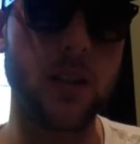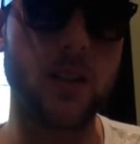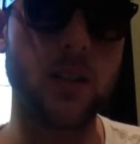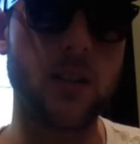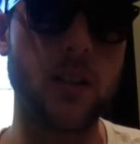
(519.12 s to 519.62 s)

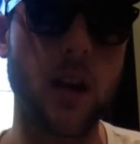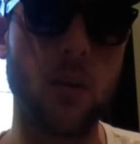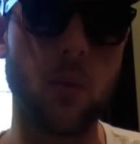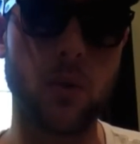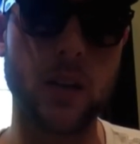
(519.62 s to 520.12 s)
incidence
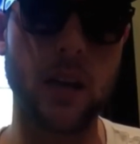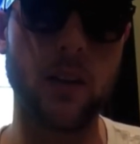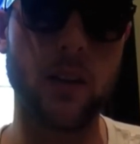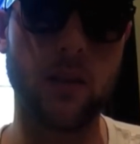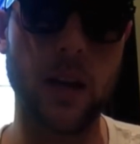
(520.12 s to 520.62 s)
and
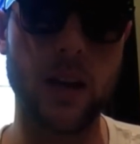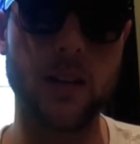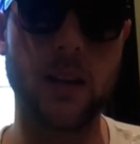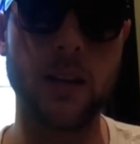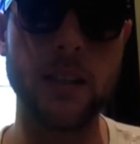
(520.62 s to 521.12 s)
mortality of
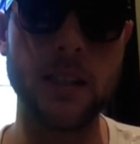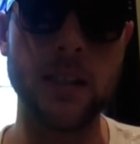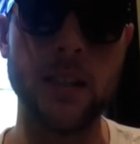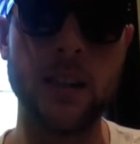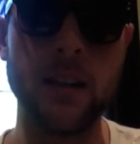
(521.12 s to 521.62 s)
cancer.
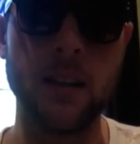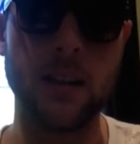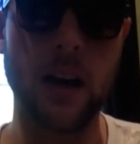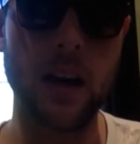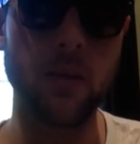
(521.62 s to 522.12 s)
The
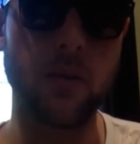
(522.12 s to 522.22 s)
hard